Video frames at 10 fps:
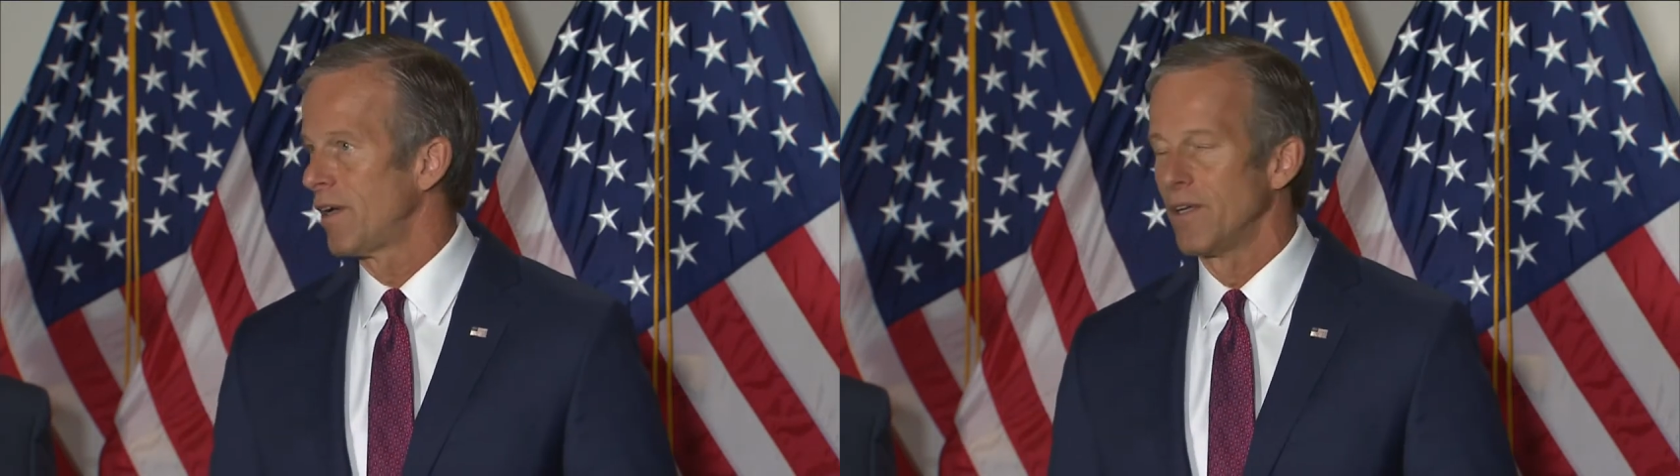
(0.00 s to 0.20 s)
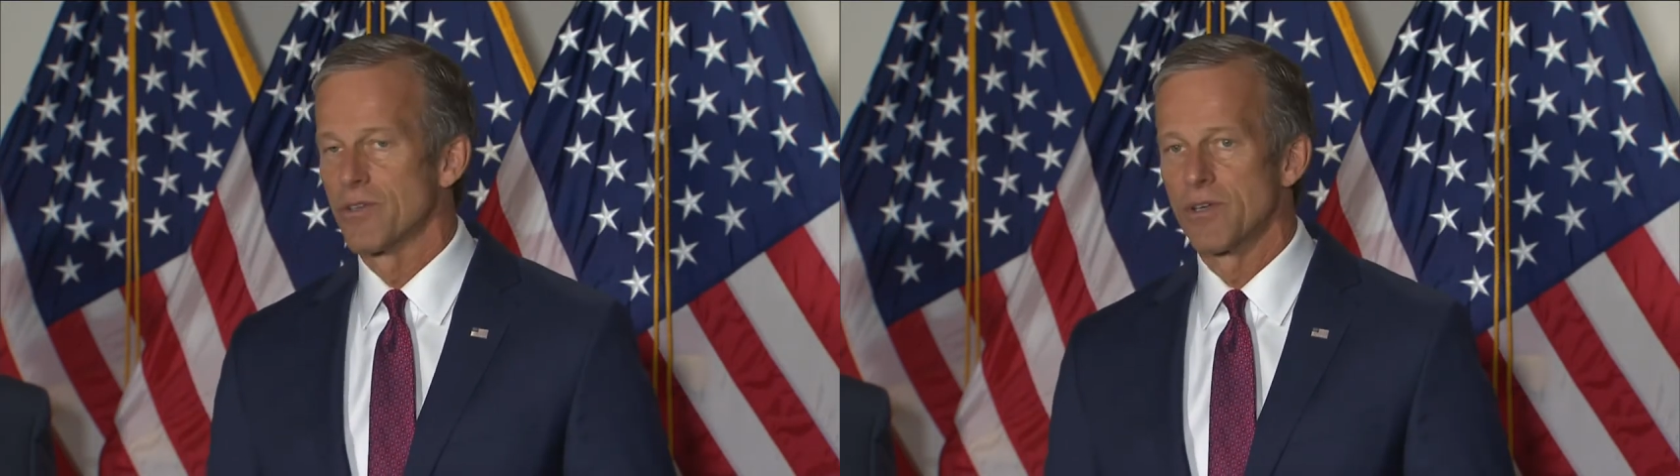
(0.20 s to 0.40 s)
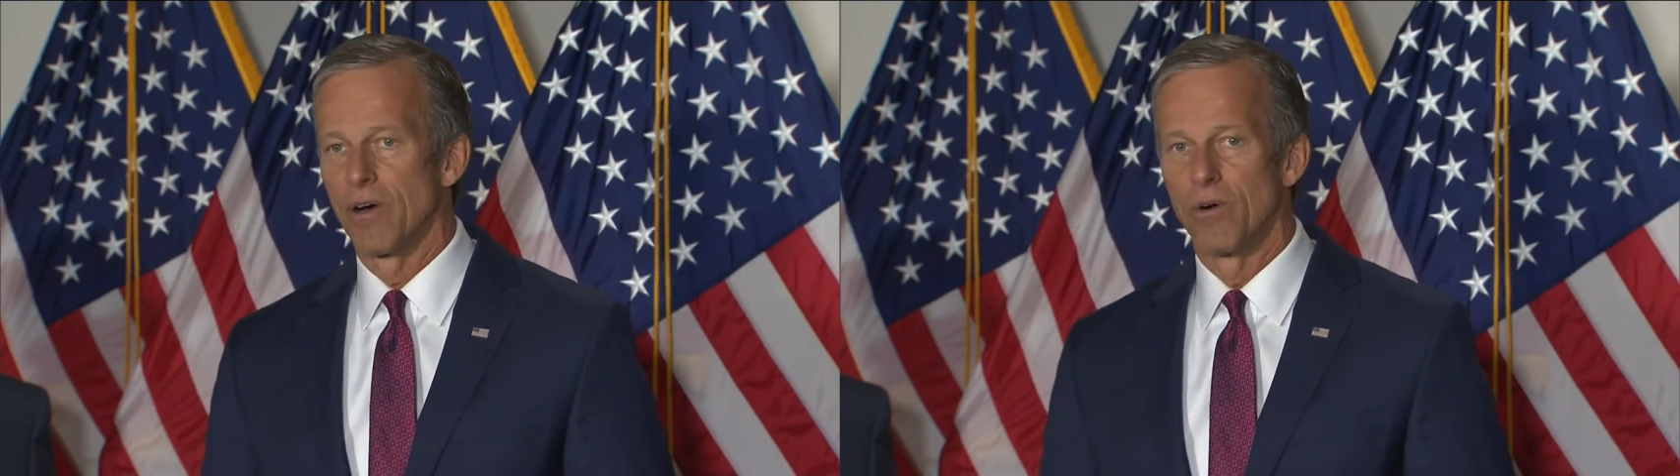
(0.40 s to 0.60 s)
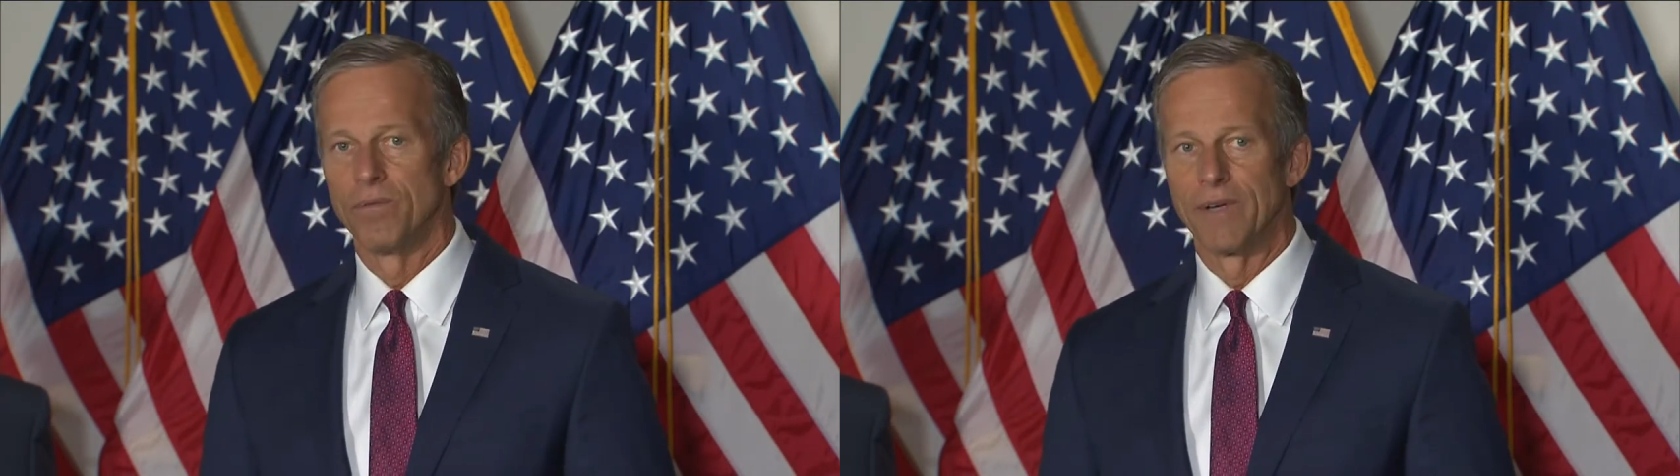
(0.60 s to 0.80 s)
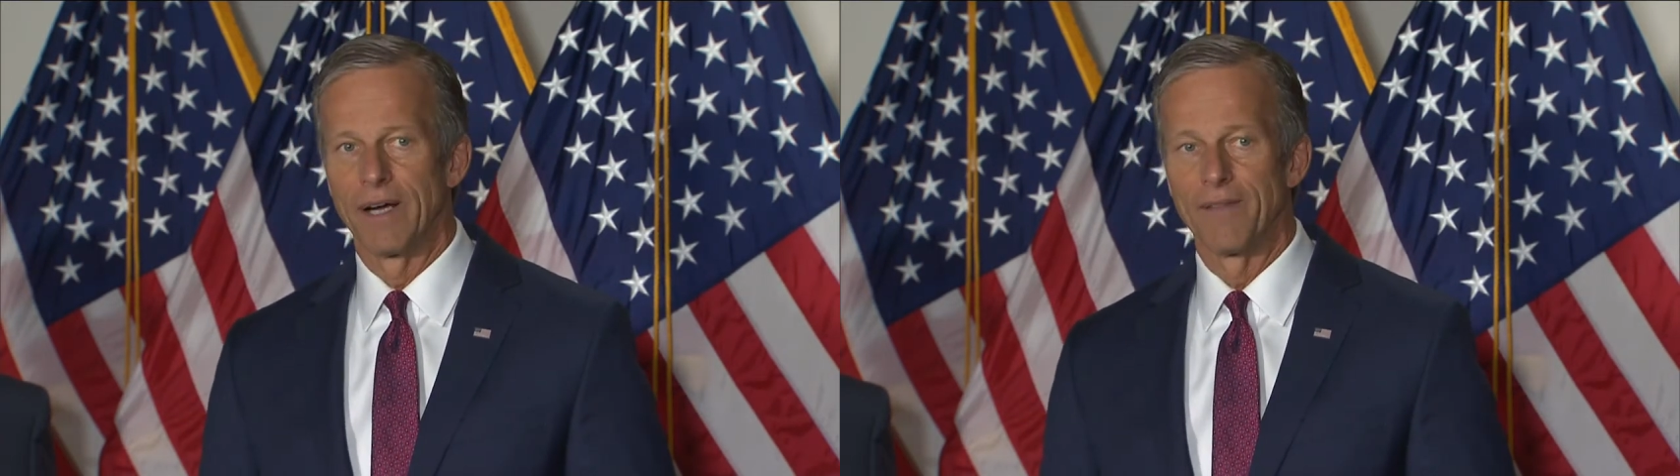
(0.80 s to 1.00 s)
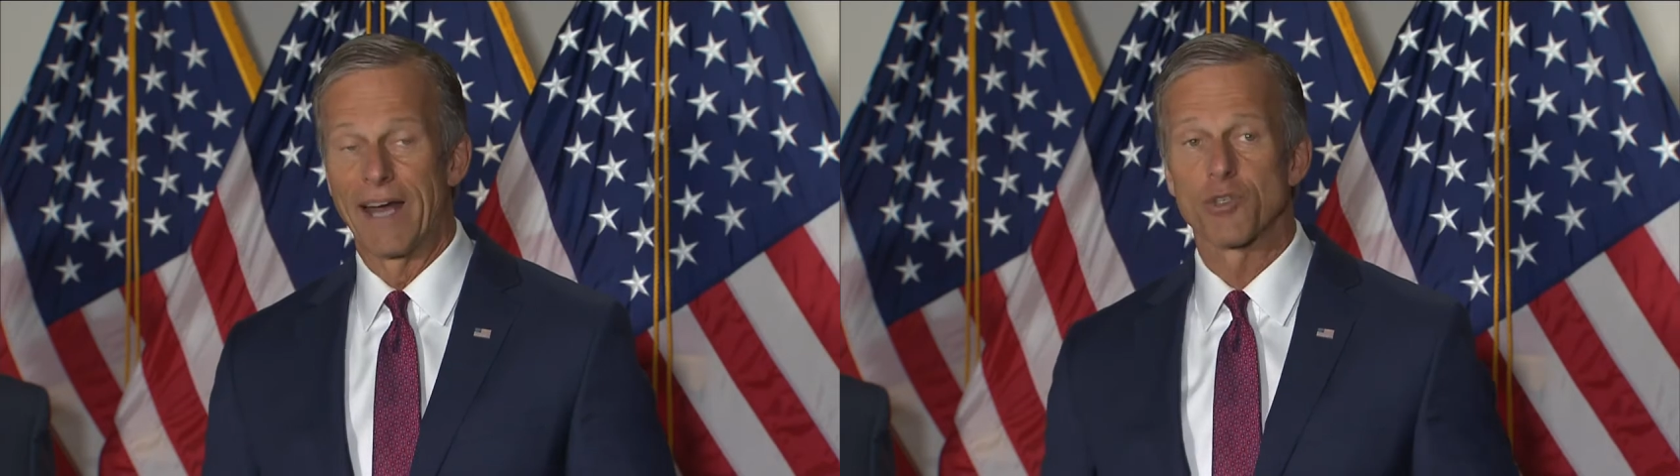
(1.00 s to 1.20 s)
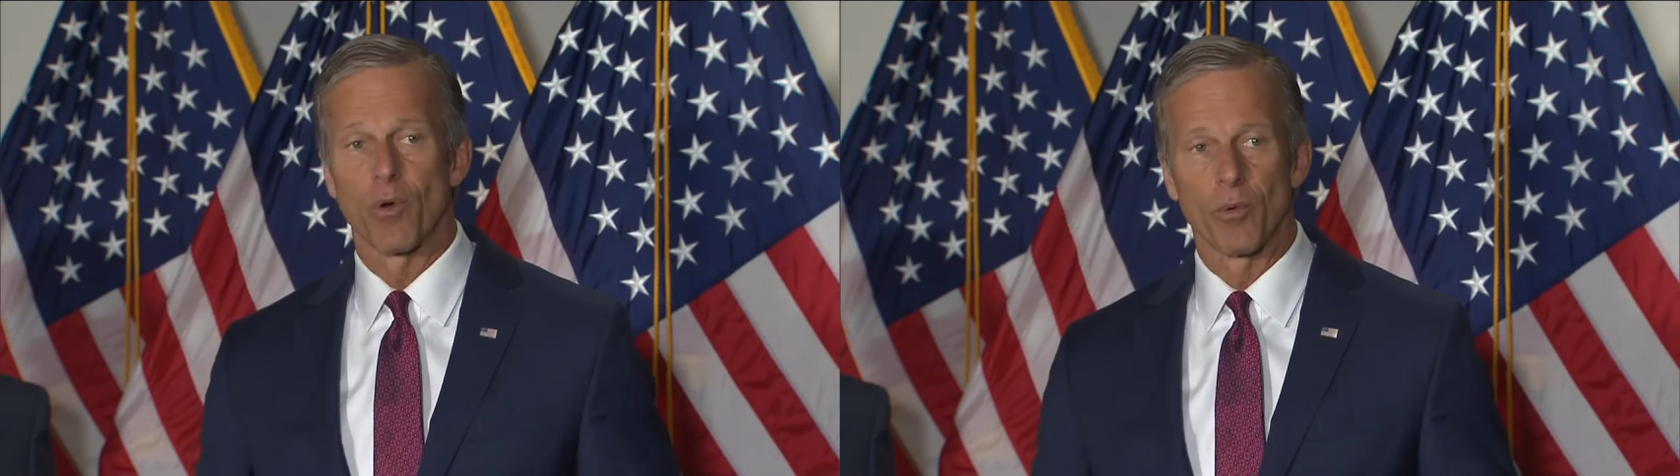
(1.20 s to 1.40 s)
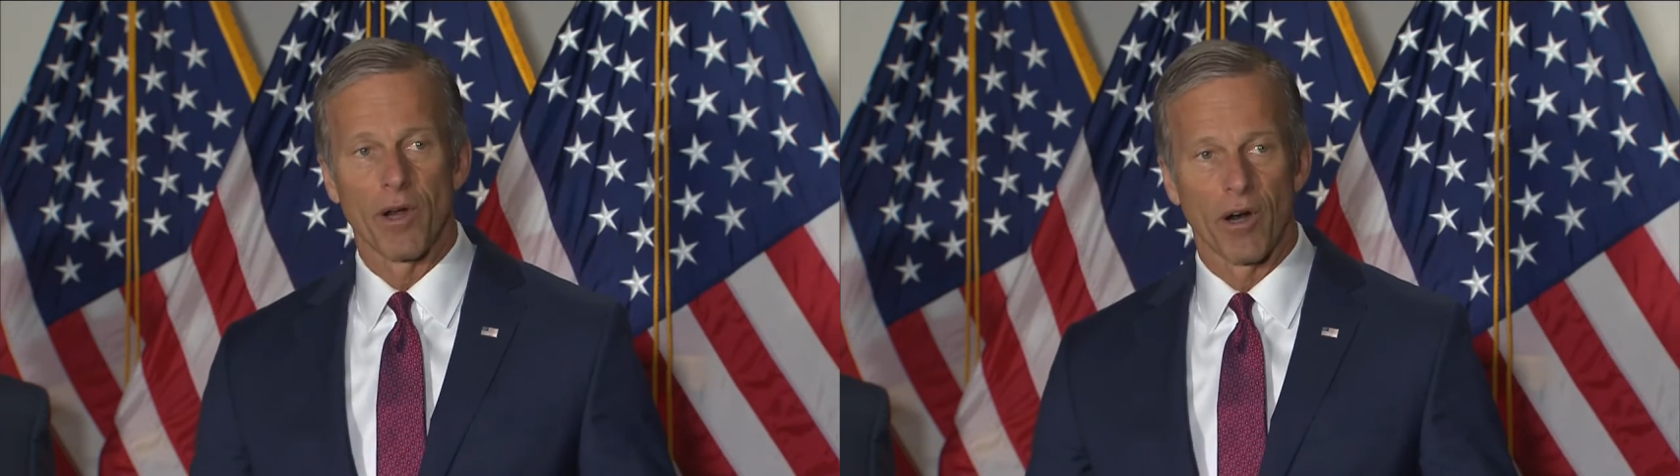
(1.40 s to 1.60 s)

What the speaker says: And so that's where we